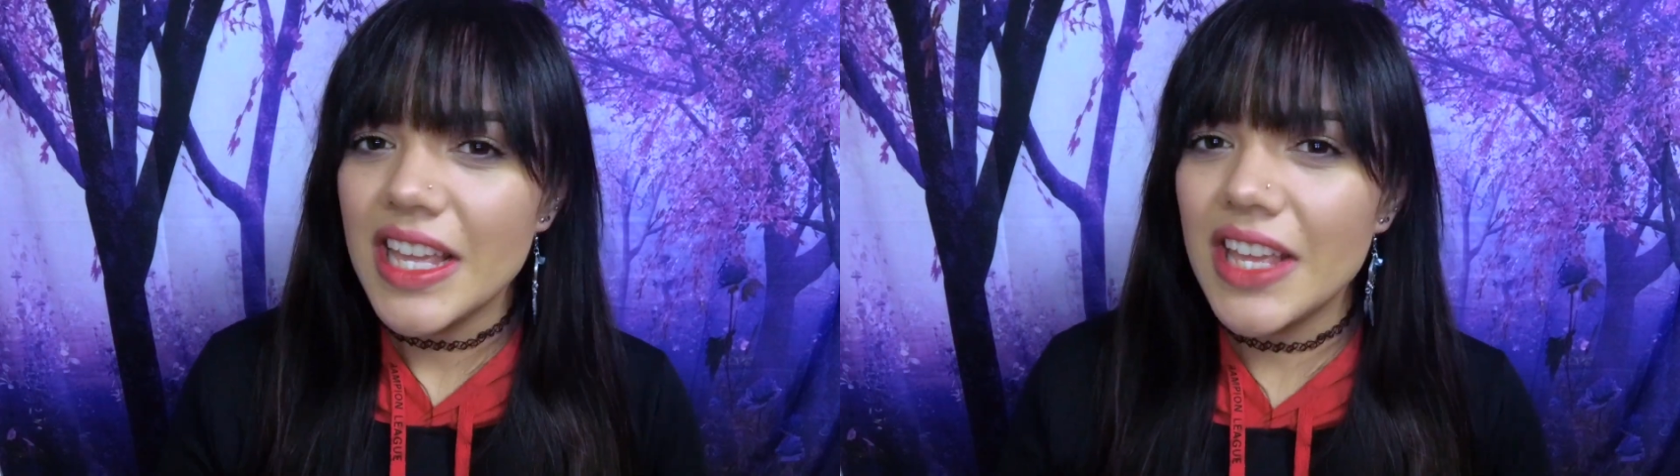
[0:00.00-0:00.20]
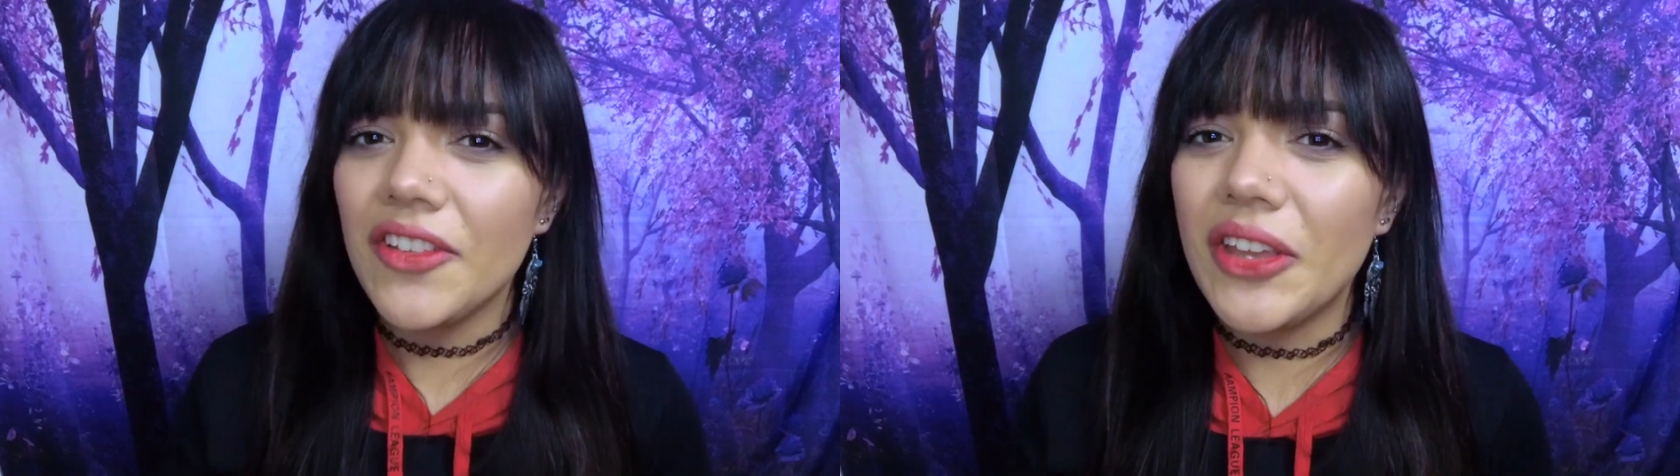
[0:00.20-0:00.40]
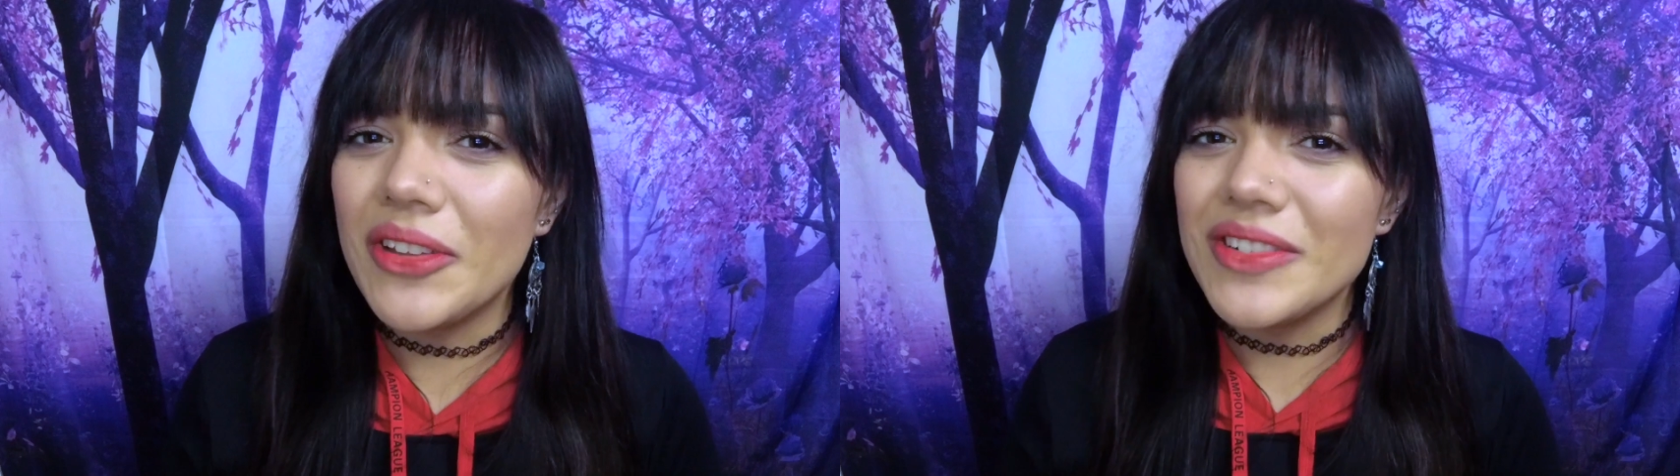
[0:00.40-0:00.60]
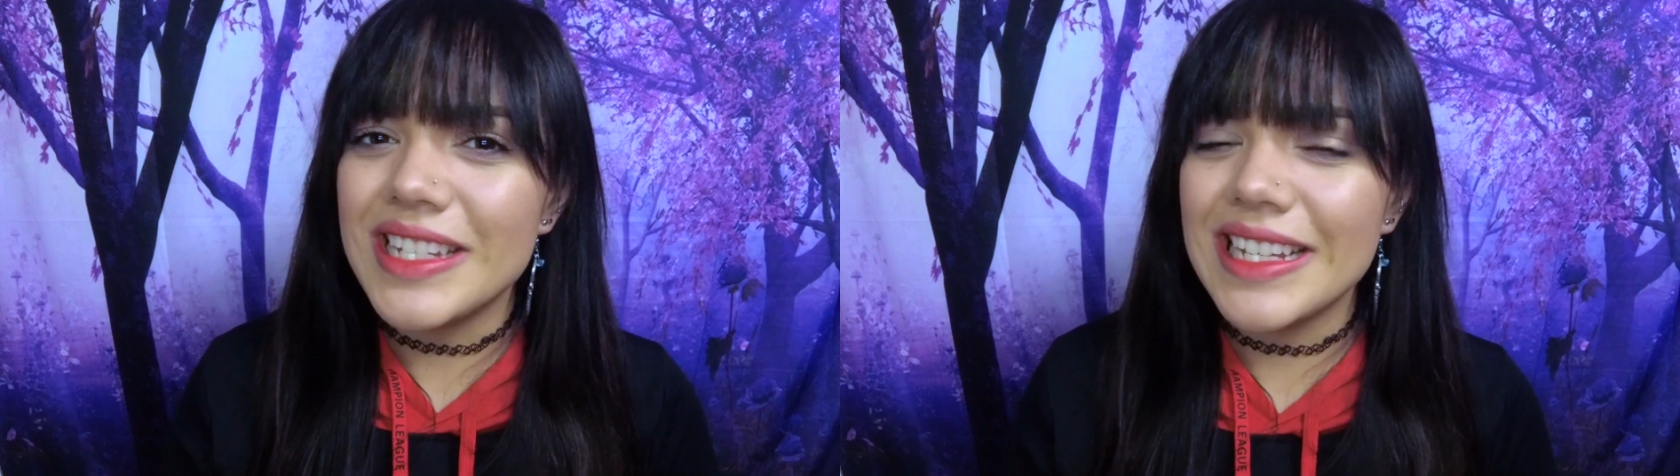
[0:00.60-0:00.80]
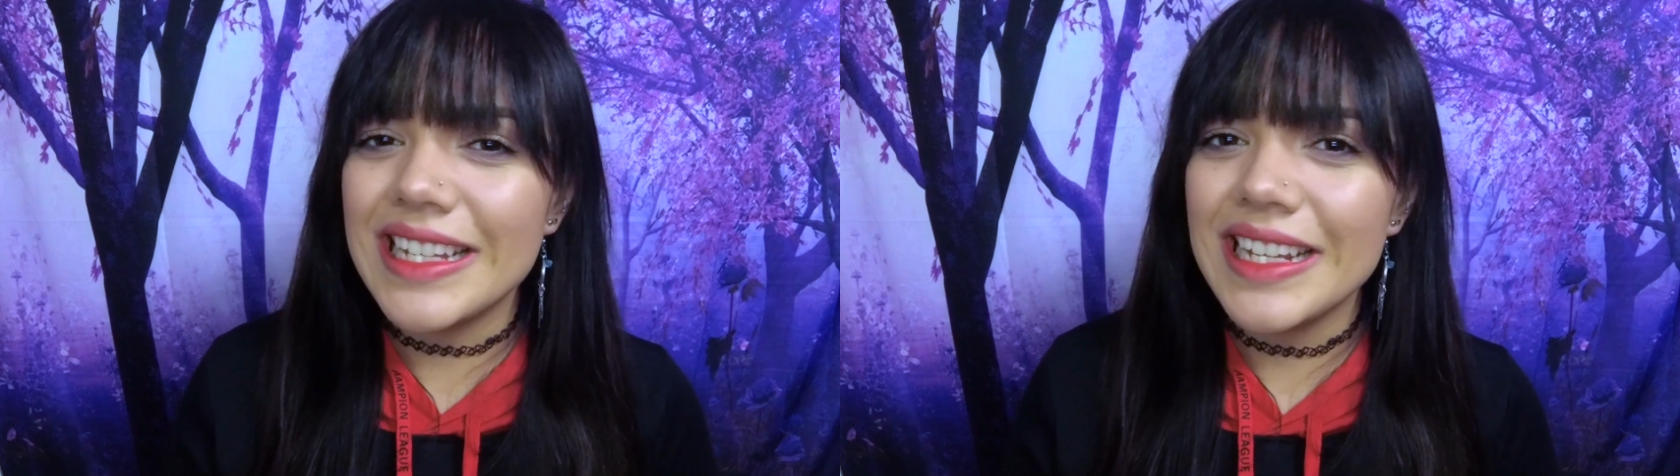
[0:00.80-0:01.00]
If you
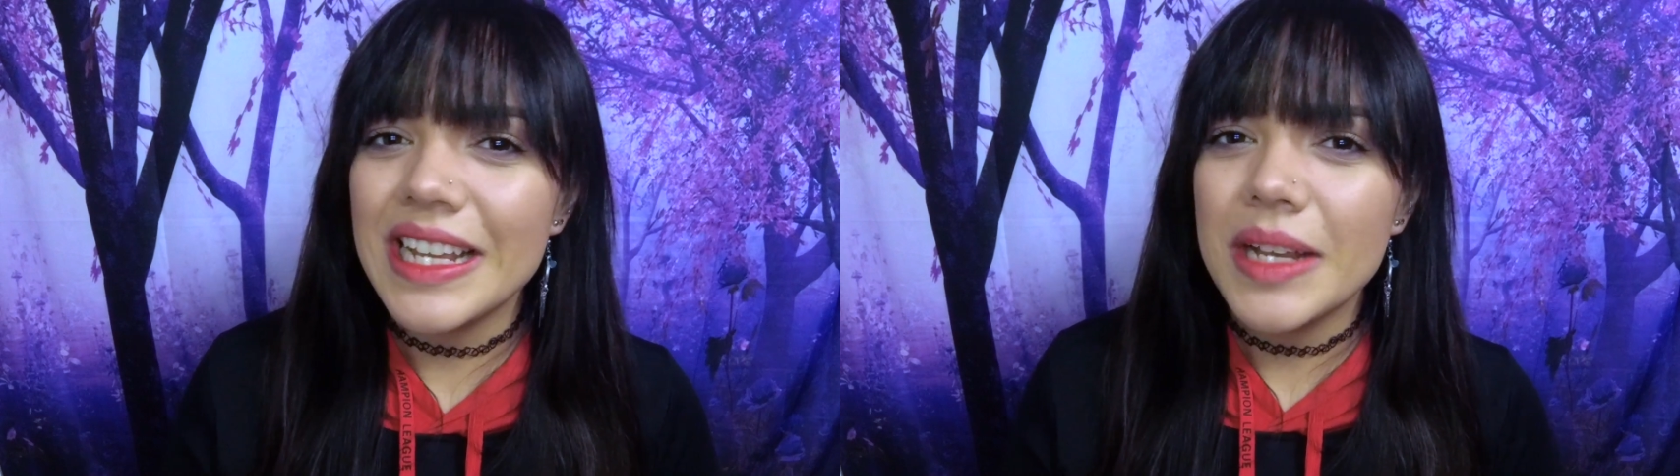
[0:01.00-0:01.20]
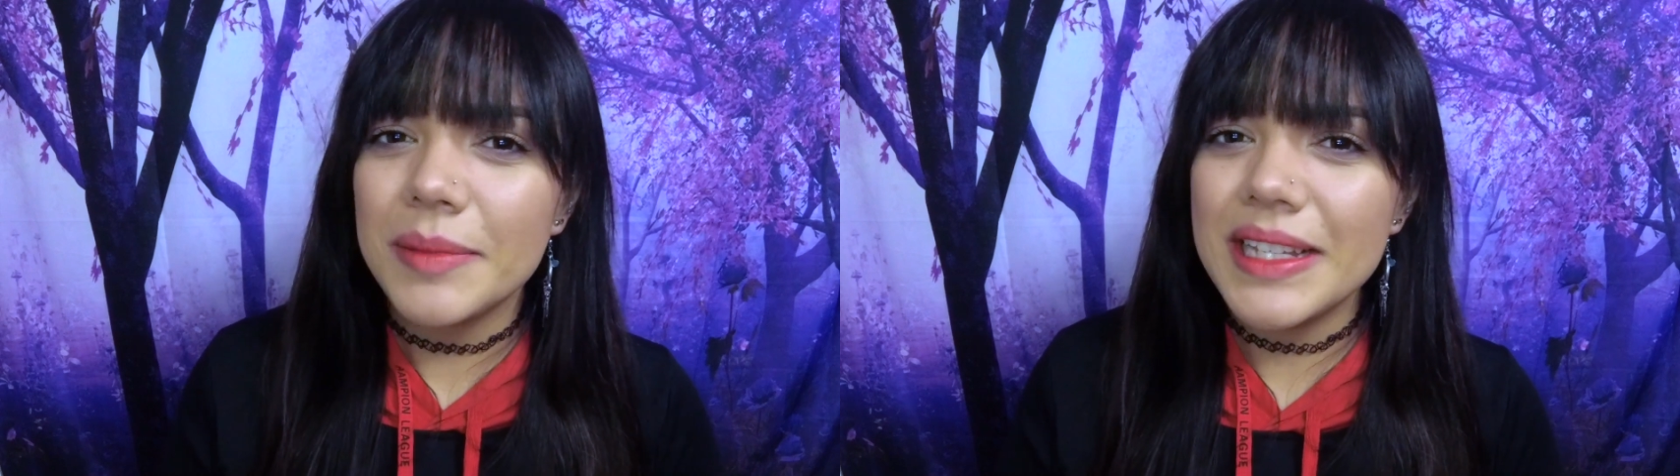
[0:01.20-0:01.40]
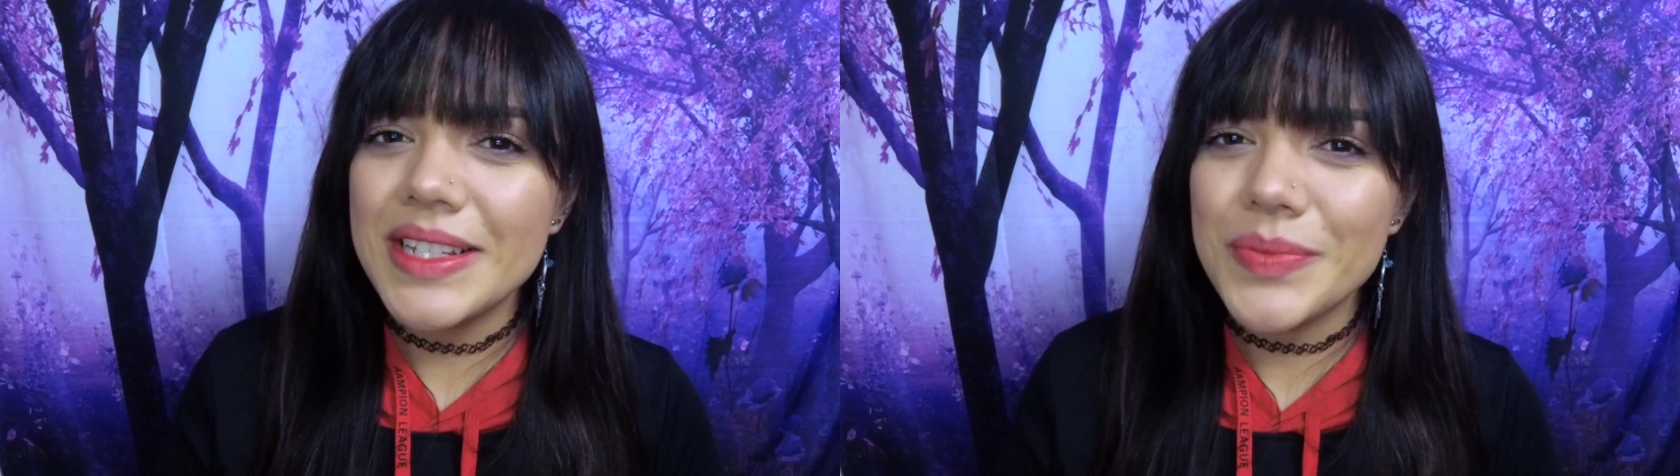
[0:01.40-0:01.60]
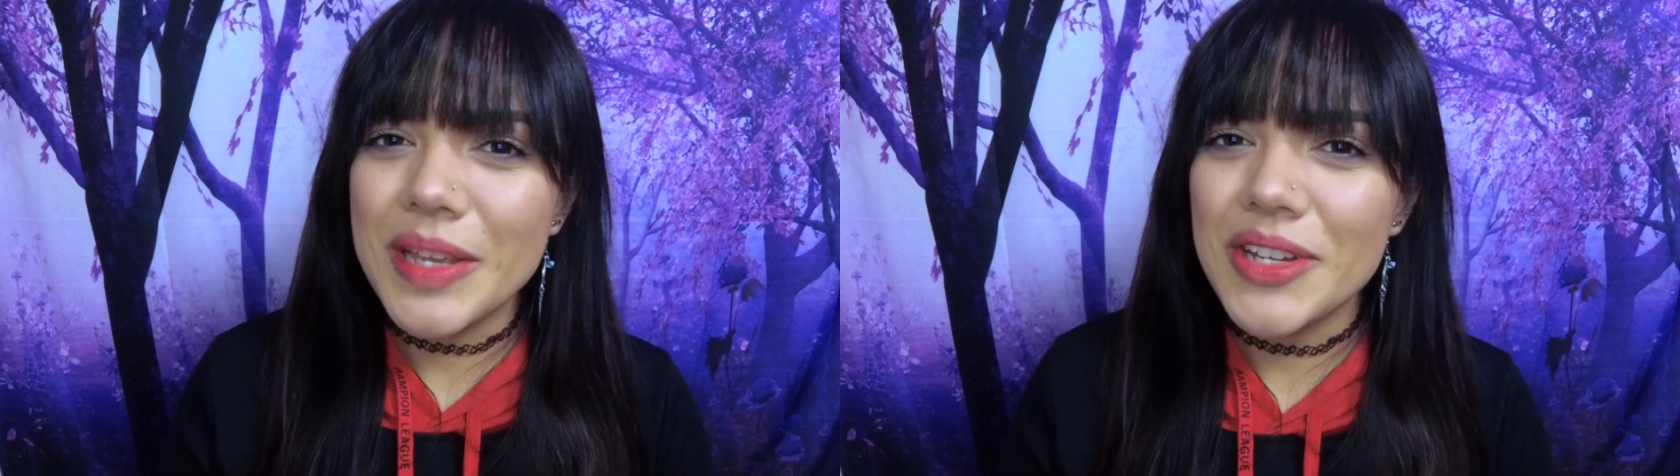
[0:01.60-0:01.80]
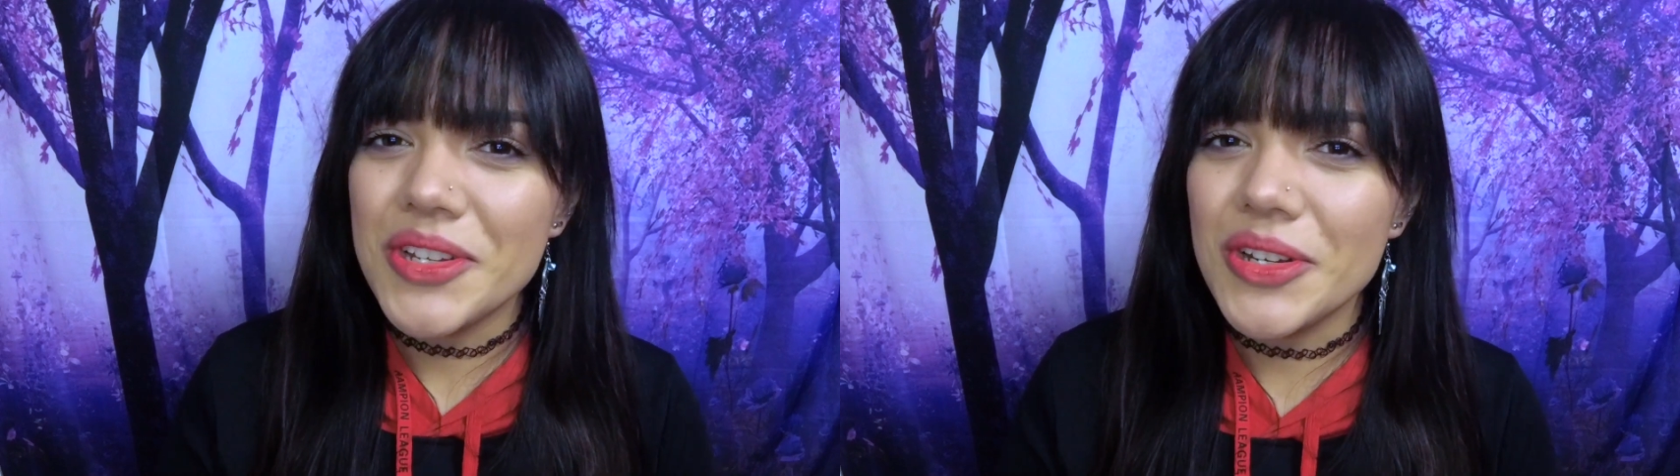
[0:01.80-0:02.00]
did, please make